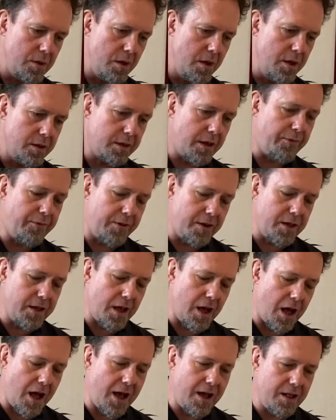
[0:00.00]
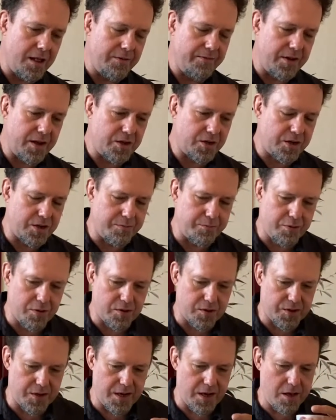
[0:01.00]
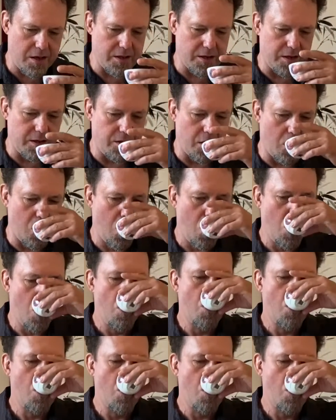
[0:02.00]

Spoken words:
Definitely high elevation personality though.